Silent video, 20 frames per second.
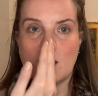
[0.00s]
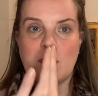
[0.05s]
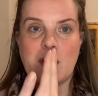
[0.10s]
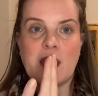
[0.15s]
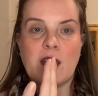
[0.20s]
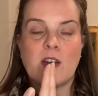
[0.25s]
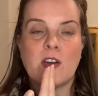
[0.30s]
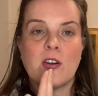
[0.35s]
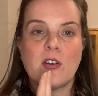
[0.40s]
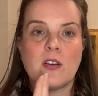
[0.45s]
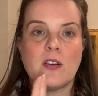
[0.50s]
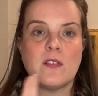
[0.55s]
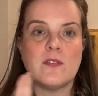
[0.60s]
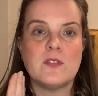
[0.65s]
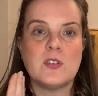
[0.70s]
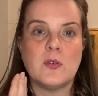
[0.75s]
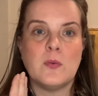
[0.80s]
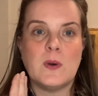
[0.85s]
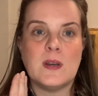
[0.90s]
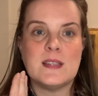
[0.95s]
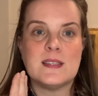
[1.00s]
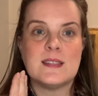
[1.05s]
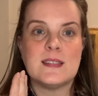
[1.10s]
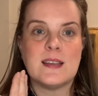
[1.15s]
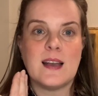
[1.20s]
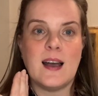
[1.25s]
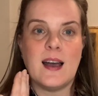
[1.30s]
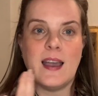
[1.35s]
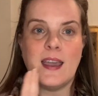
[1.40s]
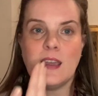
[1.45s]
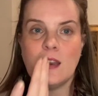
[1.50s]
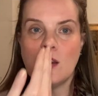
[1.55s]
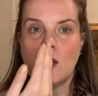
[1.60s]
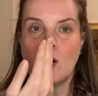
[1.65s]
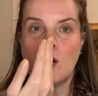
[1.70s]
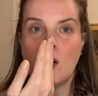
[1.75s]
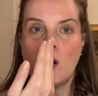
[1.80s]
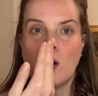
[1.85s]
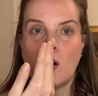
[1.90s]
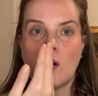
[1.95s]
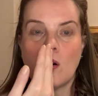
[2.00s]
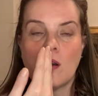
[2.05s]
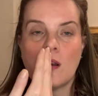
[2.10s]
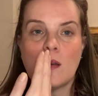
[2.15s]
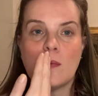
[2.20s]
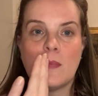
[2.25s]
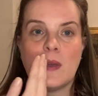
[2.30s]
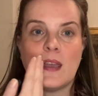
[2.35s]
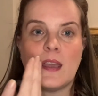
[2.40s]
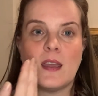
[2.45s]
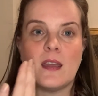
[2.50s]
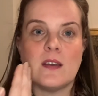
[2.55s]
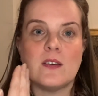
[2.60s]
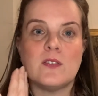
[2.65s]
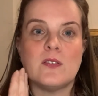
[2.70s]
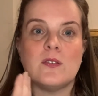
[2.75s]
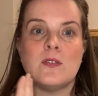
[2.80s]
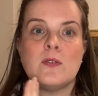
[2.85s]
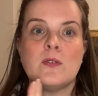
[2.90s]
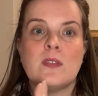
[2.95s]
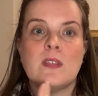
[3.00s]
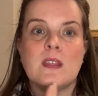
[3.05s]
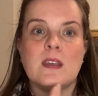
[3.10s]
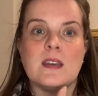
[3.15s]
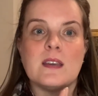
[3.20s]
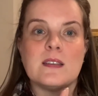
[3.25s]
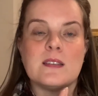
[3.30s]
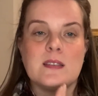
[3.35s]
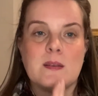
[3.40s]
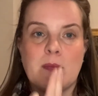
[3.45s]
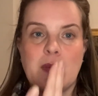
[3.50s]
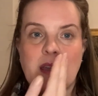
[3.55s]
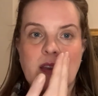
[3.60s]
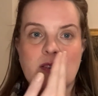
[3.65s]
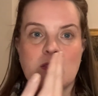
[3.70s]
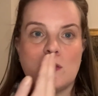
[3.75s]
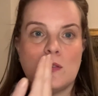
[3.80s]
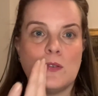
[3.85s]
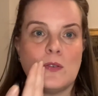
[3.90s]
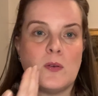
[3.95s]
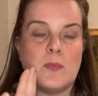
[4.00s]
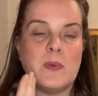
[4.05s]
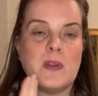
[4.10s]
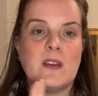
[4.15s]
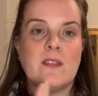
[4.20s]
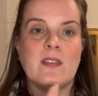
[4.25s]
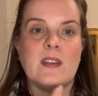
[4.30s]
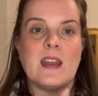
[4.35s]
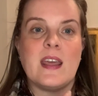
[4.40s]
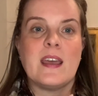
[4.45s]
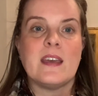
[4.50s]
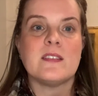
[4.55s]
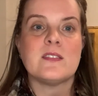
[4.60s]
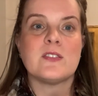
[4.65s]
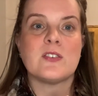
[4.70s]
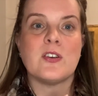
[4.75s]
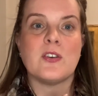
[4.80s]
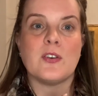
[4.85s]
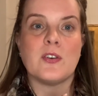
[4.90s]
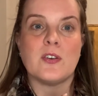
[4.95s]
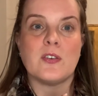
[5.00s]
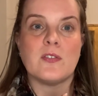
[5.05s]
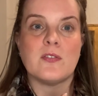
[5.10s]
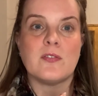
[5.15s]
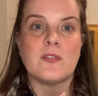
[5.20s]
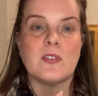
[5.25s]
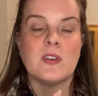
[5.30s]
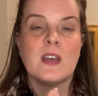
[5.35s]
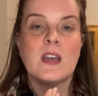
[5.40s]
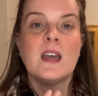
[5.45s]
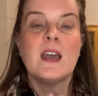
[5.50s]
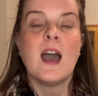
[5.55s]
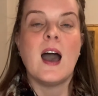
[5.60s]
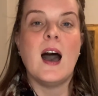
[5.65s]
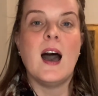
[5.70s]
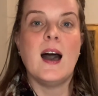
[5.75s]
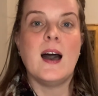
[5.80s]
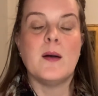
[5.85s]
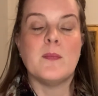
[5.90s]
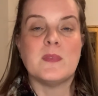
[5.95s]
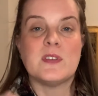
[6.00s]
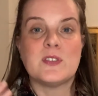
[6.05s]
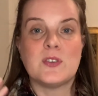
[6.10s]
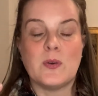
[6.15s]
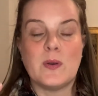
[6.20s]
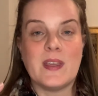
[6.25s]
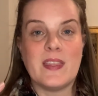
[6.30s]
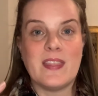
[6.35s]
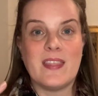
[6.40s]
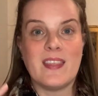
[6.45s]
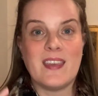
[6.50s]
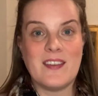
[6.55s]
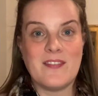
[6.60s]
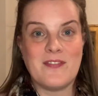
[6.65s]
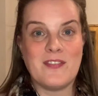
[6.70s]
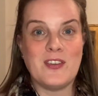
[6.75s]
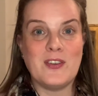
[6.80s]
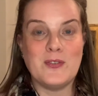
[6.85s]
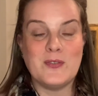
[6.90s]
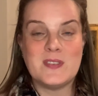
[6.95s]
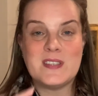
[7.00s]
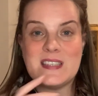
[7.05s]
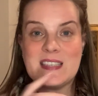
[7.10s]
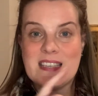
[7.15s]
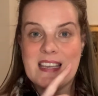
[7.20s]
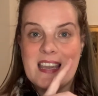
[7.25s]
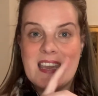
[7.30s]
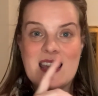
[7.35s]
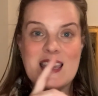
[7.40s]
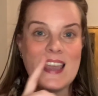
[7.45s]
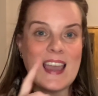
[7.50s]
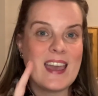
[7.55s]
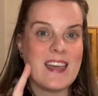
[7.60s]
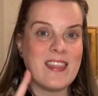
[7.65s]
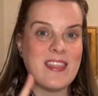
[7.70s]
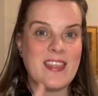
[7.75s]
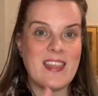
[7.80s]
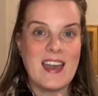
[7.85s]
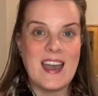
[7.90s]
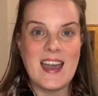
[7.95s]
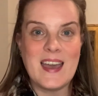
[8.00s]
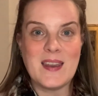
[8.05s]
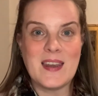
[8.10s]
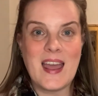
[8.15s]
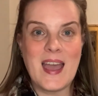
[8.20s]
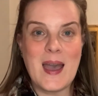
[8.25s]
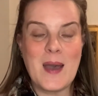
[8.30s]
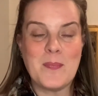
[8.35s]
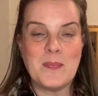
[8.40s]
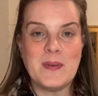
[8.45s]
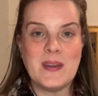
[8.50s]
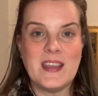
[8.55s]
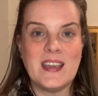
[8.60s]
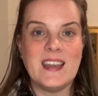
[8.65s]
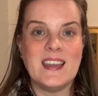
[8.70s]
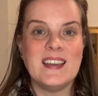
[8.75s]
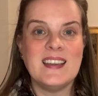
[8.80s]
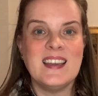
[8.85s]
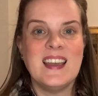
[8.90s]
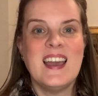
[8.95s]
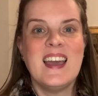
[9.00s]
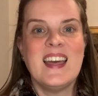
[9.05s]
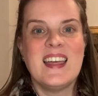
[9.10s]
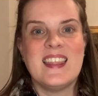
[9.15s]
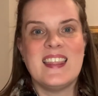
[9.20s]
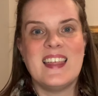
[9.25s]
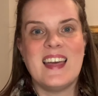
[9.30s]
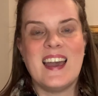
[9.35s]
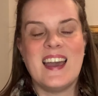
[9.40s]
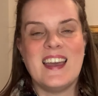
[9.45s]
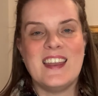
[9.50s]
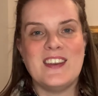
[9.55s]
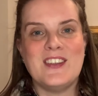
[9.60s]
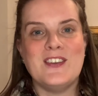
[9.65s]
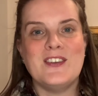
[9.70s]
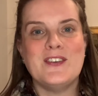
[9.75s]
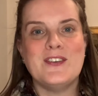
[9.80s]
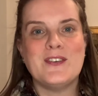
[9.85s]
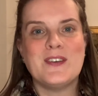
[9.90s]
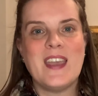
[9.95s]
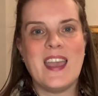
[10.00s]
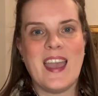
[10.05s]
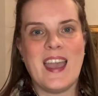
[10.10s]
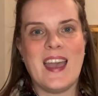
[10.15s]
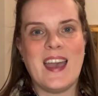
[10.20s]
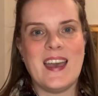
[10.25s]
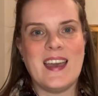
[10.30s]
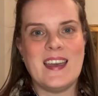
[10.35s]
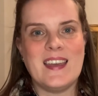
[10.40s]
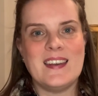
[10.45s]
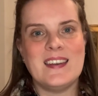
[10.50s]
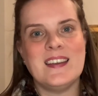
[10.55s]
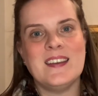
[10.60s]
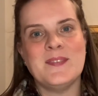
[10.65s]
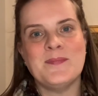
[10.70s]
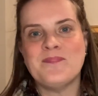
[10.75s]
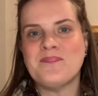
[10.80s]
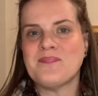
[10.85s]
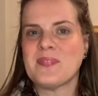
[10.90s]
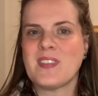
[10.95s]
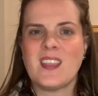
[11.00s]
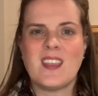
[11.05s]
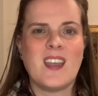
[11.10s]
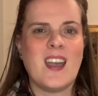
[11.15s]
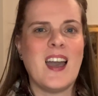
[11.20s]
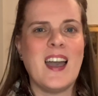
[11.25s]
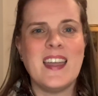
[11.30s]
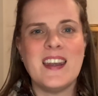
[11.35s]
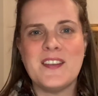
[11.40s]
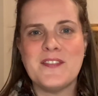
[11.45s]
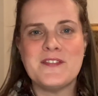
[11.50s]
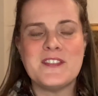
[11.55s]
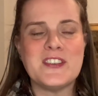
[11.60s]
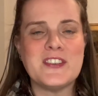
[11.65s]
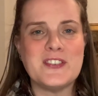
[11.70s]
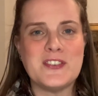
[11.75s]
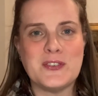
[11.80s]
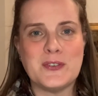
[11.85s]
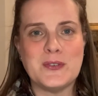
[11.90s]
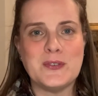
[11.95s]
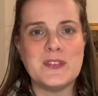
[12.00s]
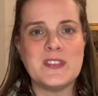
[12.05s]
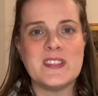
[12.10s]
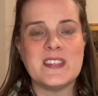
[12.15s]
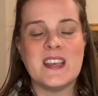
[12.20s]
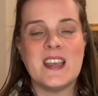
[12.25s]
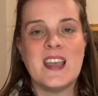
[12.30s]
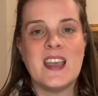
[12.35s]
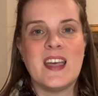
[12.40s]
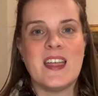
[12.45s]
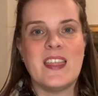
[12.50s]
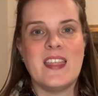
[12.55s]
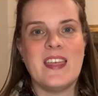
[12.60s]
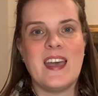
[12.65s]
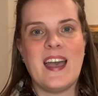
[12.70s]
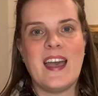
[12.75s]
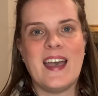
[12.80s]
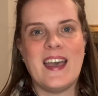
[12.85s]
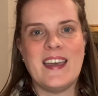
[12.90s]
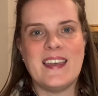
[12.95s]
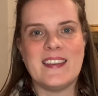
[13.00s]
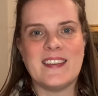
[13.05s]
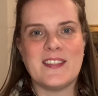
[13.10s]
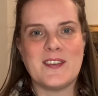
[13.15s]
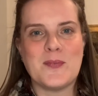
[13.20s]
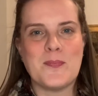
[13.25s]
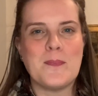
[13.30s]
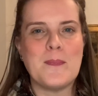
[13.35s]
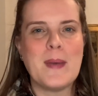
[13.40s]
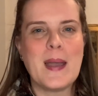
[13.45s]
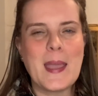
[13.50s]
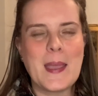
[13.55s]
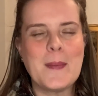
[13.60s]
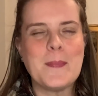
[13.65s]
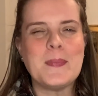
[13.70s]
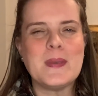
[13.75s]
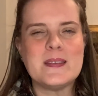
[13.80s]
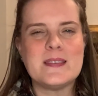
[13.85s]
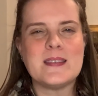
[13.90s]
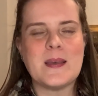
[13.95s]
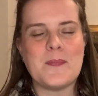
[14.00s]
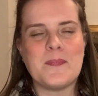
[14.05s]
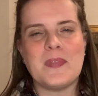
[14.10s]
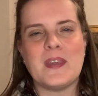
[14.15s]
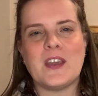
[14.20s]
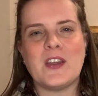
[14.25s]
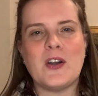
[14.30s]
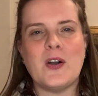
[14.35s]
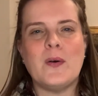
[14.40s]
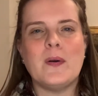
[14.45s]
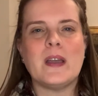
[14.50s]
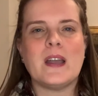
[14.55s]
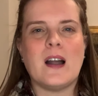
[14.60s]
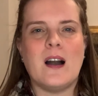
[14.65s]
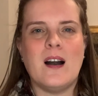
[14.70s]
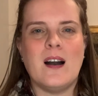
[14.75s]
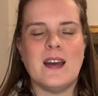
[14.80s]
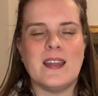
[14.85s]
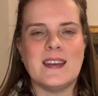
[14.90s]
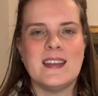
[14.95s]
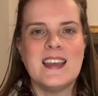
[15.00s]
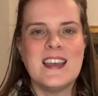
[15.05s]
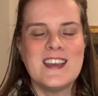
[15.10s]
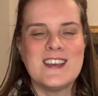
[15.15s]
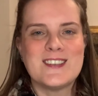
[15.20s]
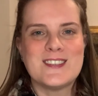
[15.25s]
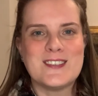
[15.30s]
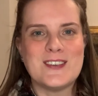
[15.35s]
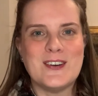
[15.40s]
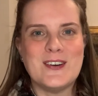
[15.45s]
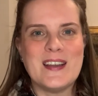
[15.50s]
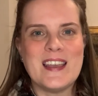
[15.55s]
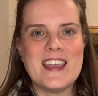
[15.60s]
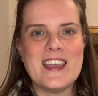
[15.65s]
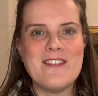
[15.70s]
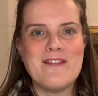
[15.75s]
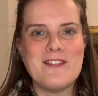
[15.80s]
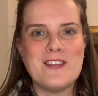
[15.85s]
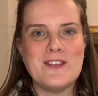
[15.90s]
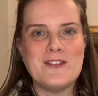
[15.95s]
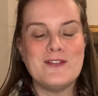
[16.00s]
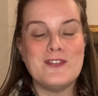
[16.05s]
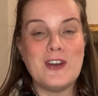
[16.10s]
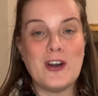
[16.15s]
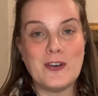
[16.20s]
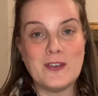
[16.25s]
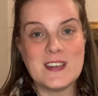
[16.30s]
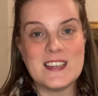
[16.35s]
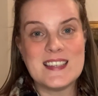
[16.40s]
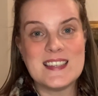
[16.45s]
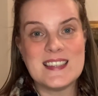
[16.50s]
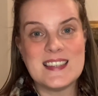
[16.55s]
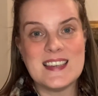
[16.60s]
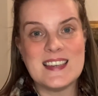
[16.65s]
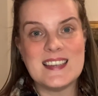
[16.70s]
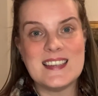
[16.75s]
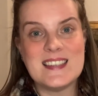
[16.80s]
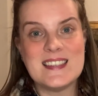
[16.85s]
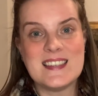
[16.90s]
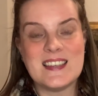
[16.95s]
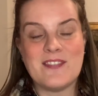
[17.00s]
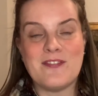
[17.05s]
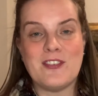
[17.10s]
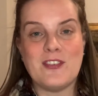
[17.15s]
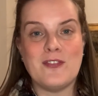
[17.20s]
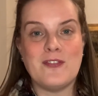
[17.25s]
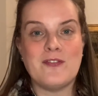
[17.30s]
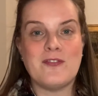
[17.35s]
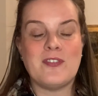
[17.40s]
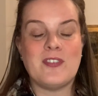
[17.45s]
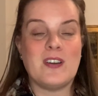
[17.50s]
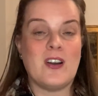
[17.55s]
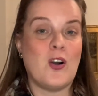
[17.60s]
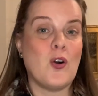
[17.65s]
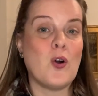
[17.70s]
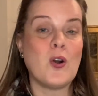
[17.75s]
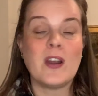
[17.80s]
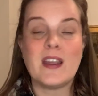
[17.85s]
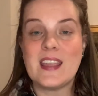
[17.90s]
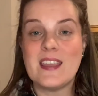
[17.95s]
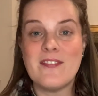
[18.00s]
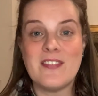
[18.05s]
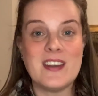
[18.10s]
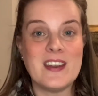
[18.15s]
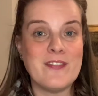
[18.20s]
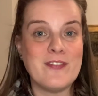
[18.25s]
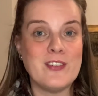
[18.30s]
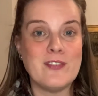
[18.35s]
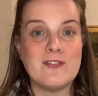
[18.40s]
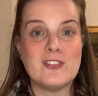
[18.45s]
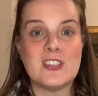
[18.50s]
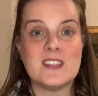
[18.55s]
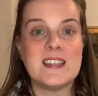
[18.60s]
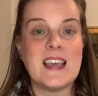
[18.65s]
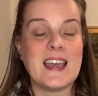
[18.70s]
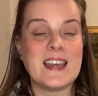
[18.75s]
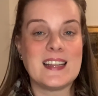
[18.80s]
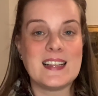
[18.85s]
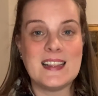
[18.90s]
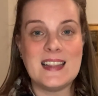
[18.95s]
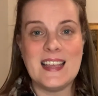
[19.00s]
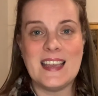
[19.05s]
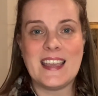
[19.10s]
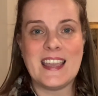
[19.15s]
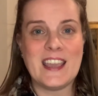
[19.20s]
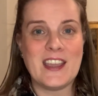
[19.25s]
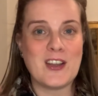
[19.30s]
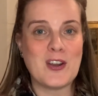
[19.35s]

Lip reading: curve to one side, or it might do this. It might do a bit of an S curve. If you see that happening, then you can kind of deduce that there might be something going on. So if you notice this, or even if you've just had clicking or